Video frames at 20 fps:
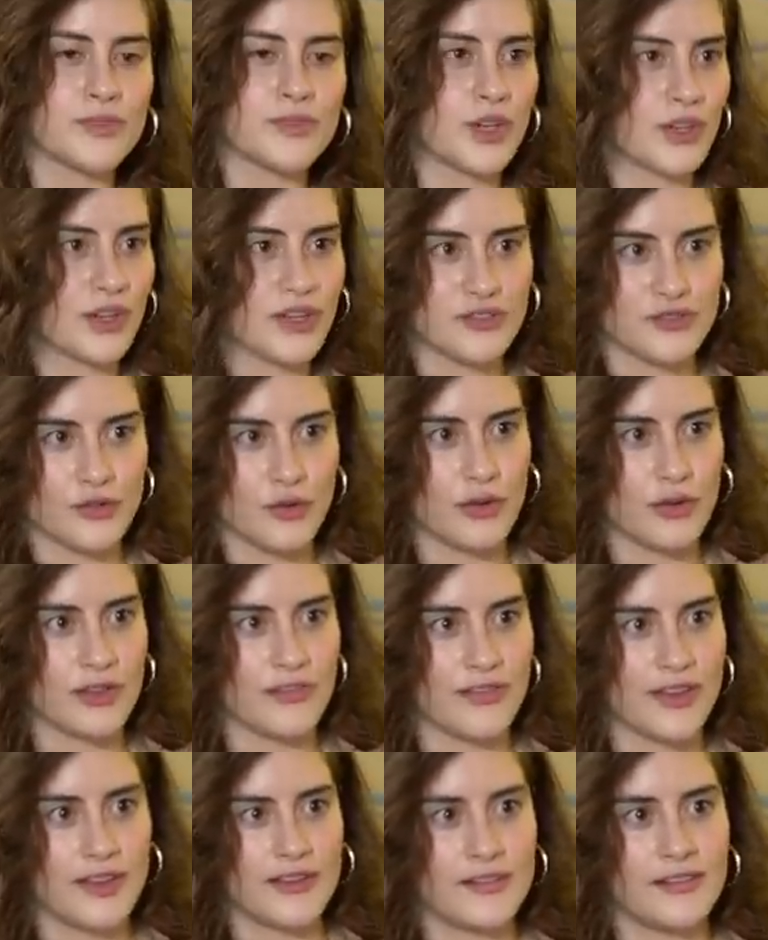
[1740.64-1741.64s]
took control
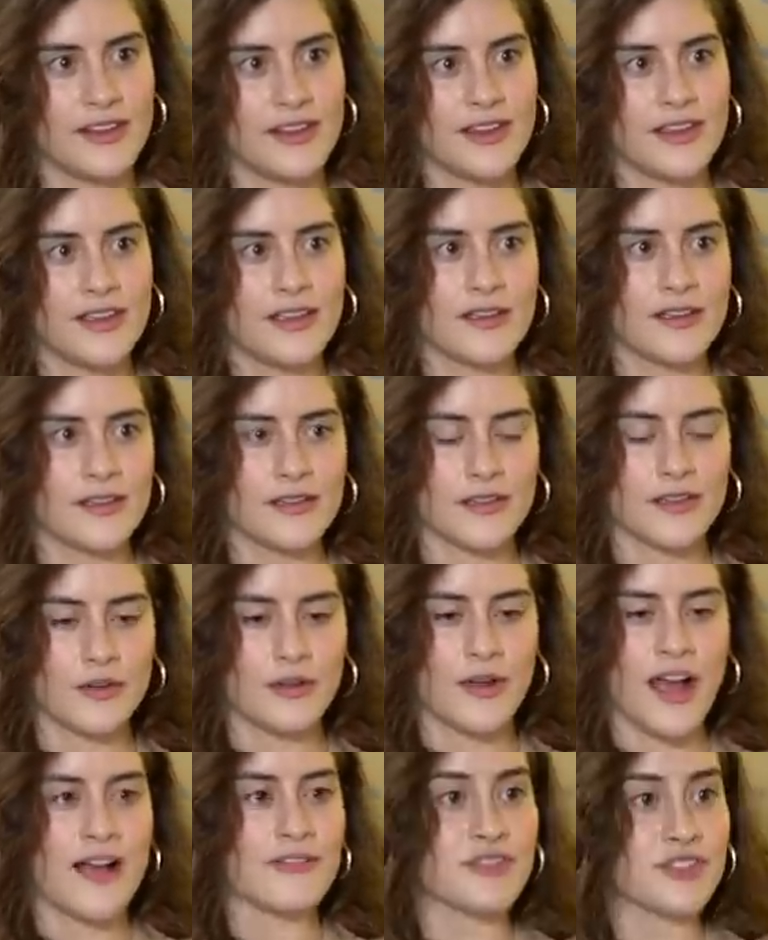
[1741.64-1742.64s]
of it, really? you
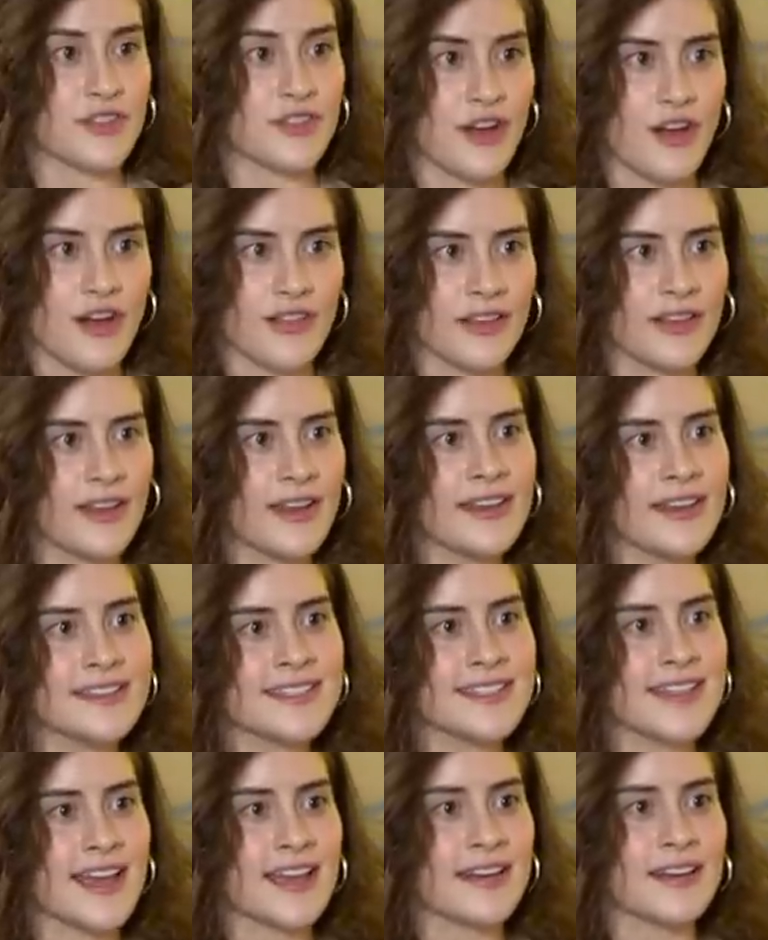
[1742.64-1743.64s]
know, after the
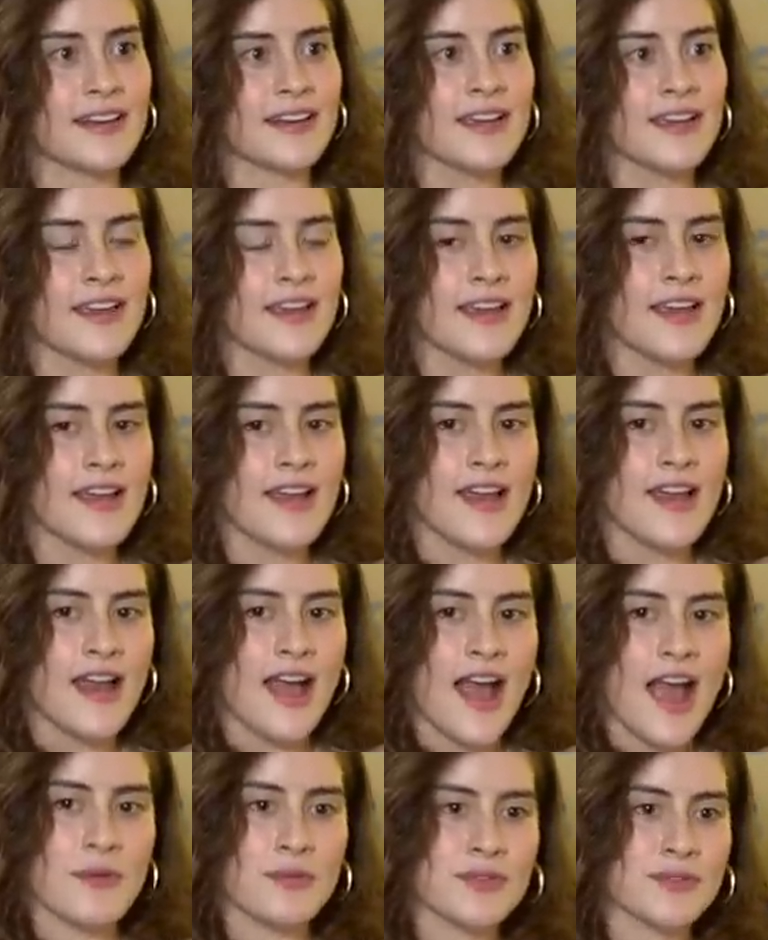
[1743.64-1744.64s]
holidays. And
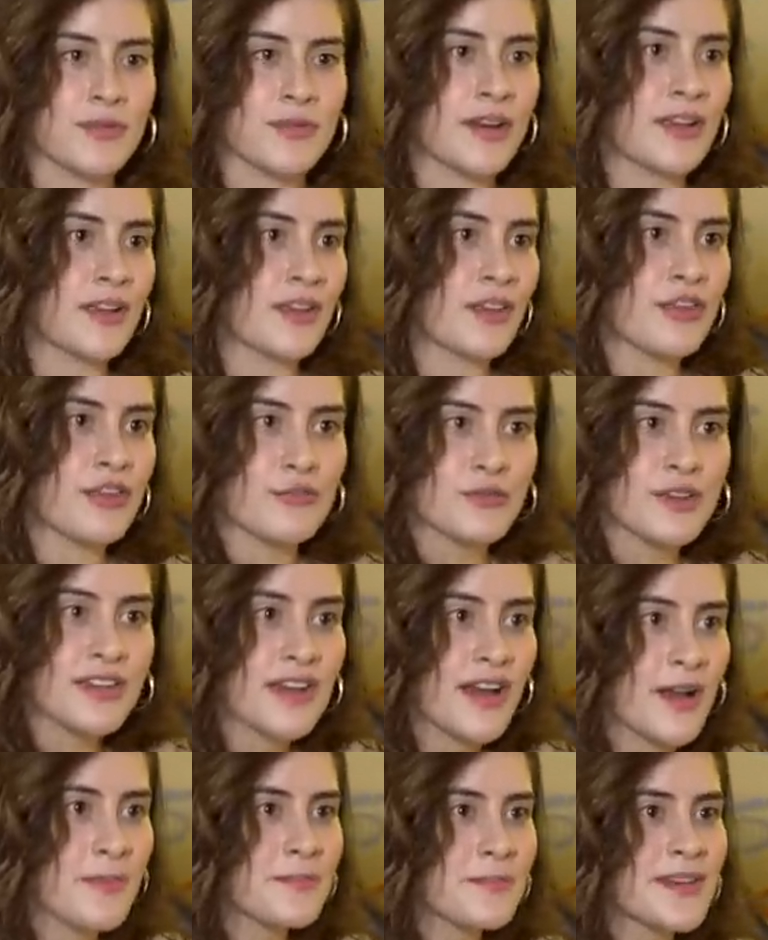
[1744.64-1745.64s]
wow. I was running three
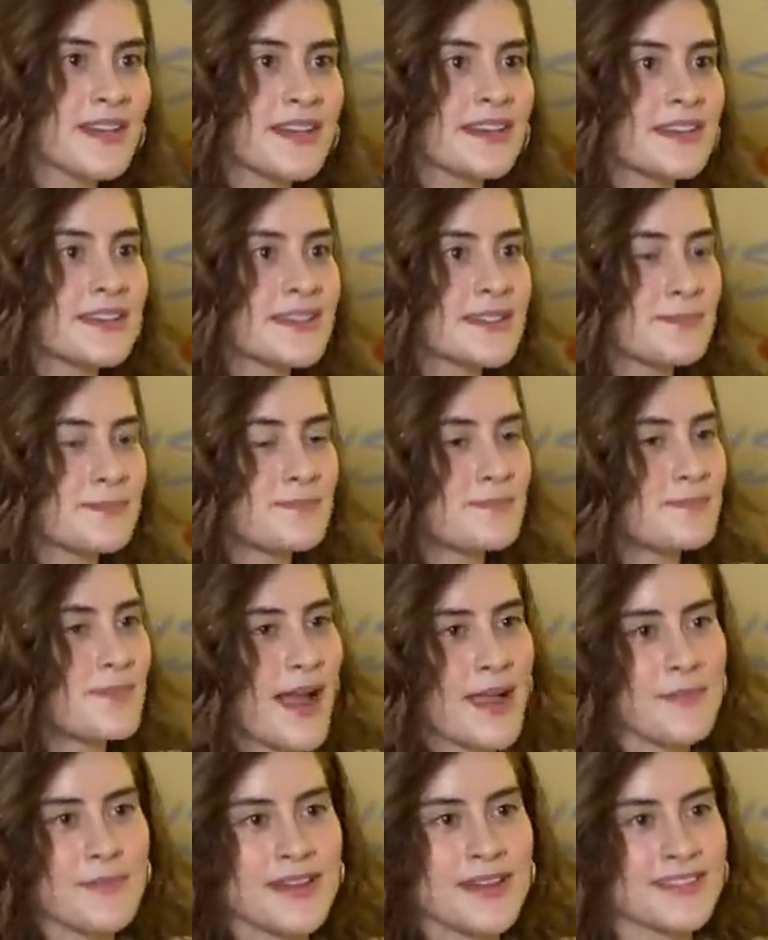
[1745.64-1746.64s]
companies
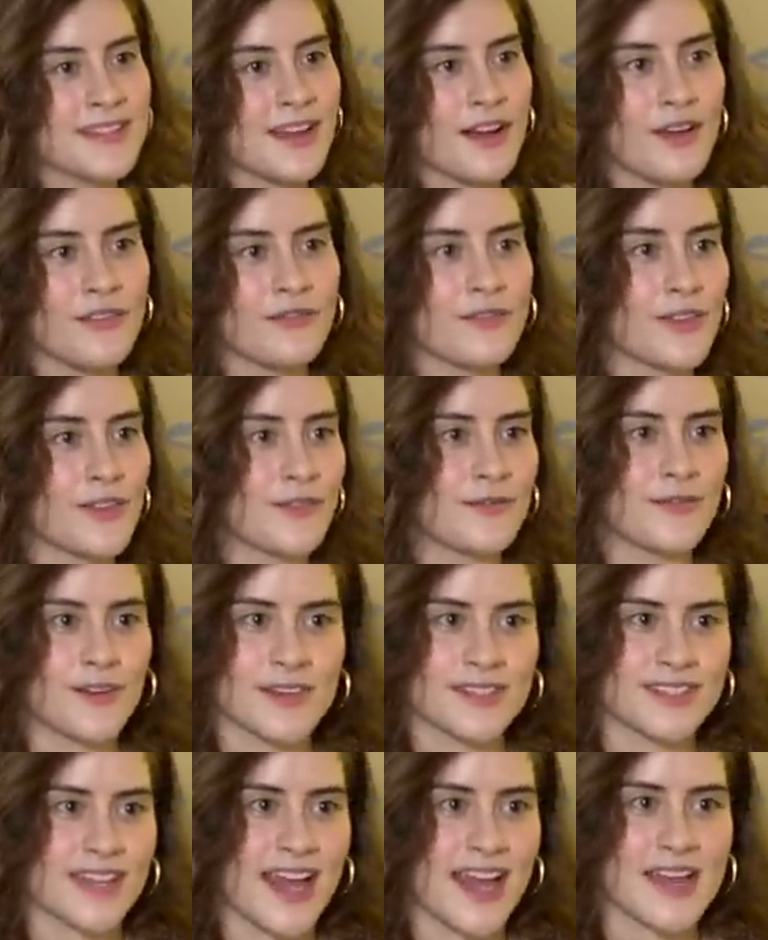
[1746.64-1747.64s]
by myself for the
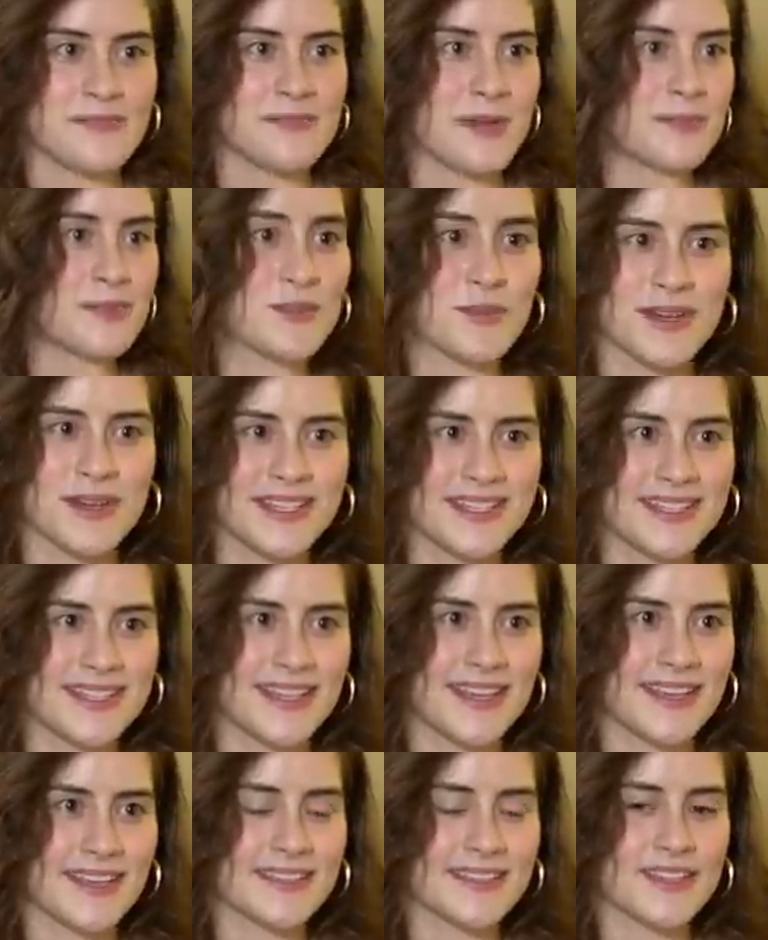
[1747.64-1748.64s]
first time. I'm
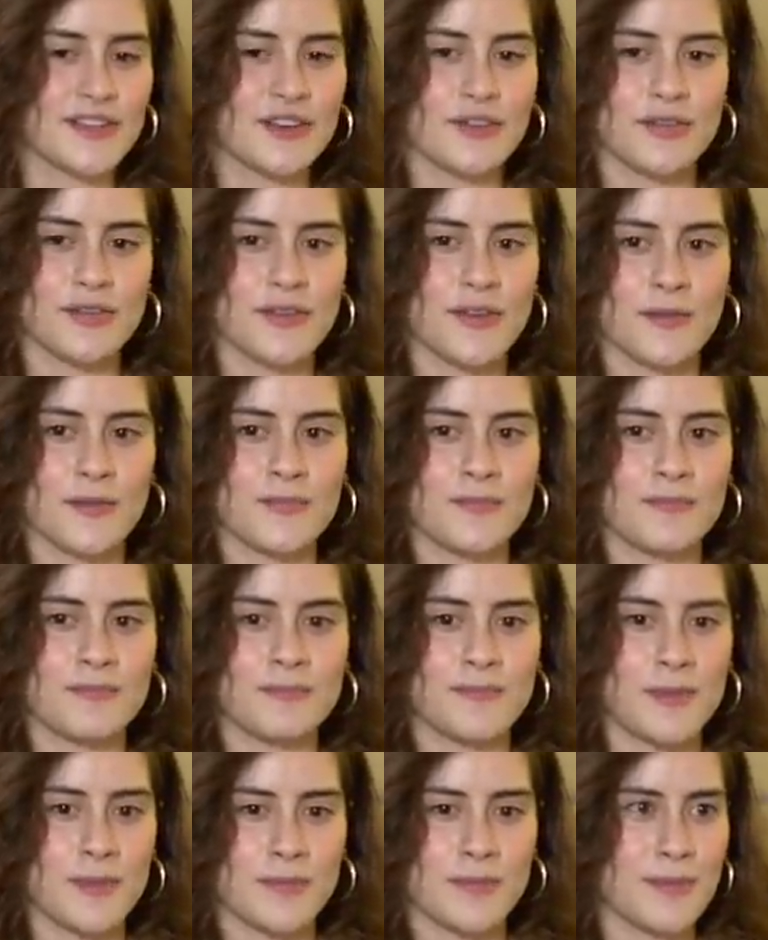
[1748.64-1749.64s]
twenty-six. You know, there
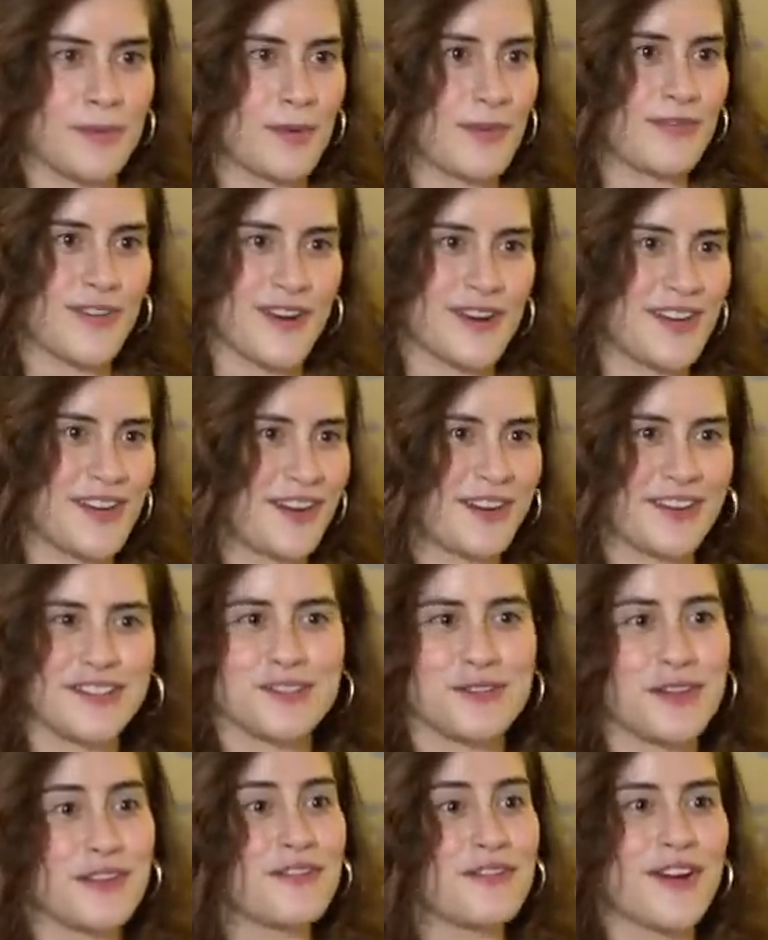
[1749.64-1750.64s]
have been people far younger
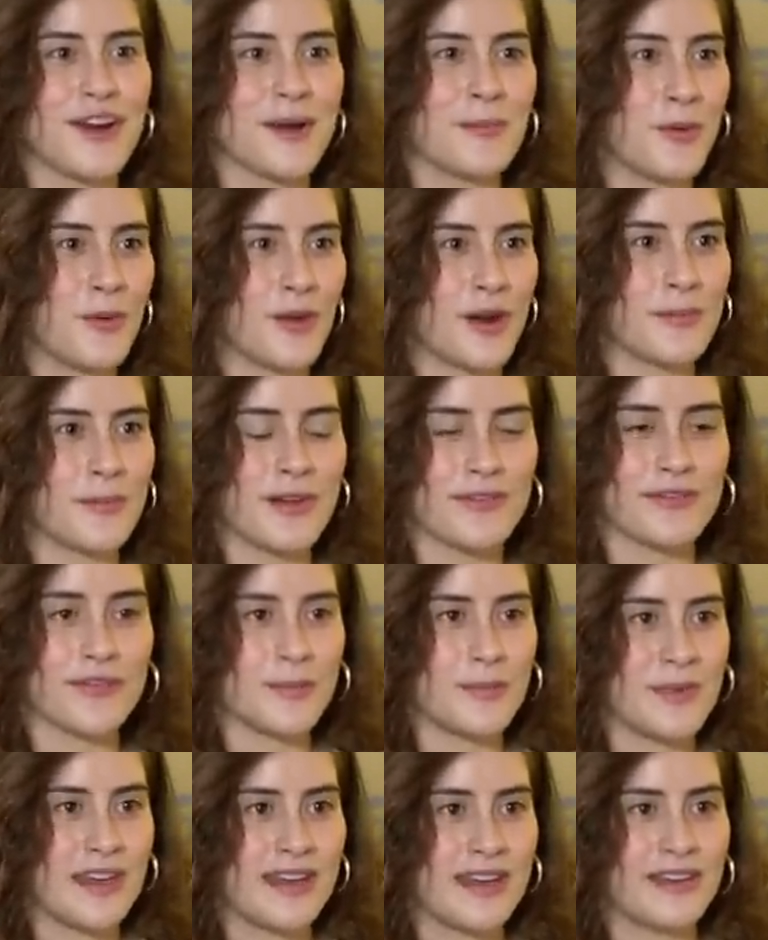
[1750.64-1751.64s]
doing far more. But
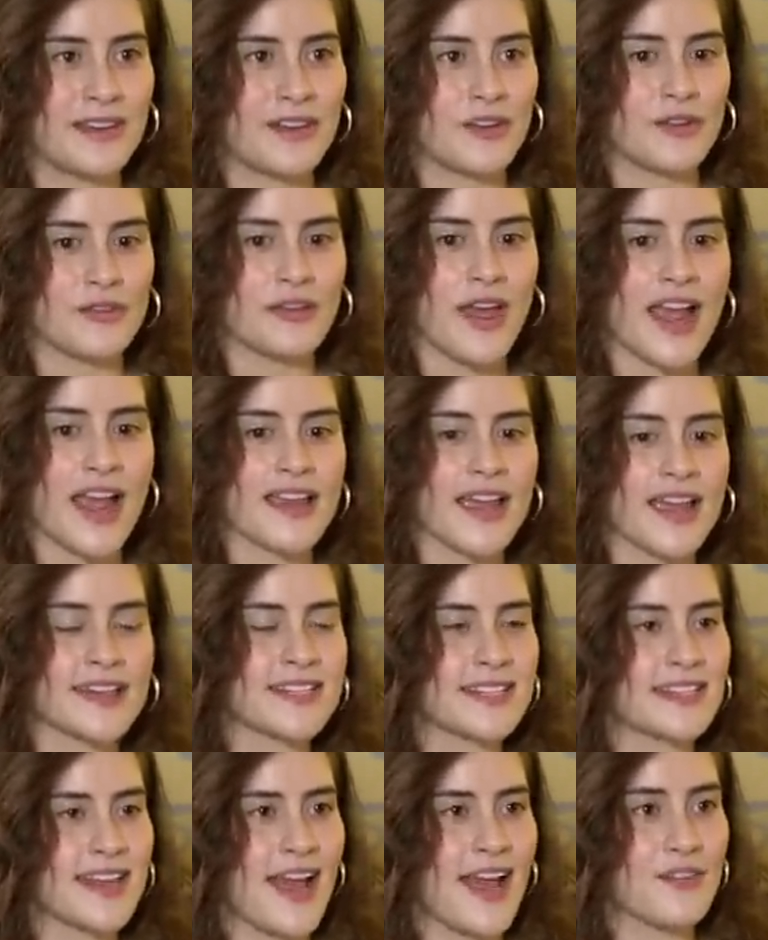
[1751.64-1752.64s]
for me, you know, I, I
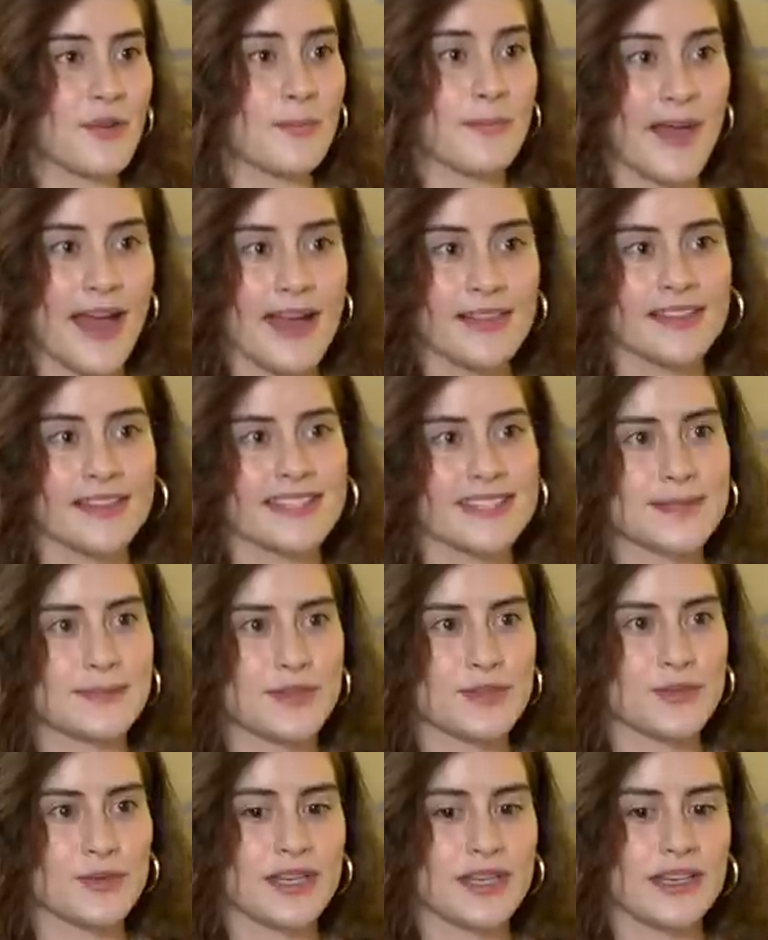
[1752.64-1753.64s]
didn't have a balance
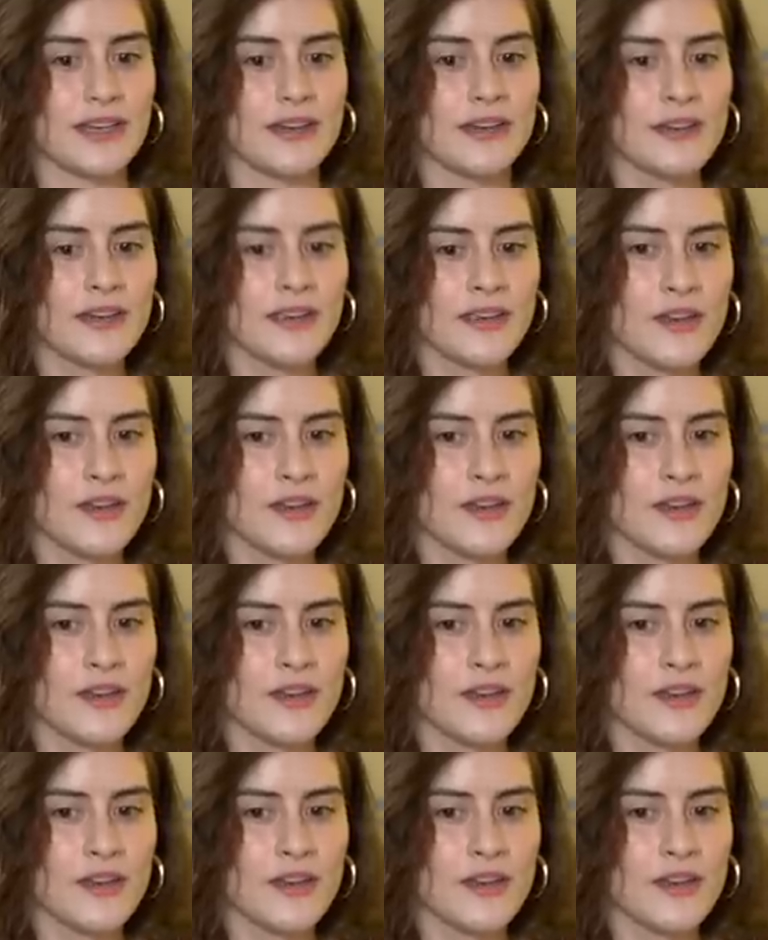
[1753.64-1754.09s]
between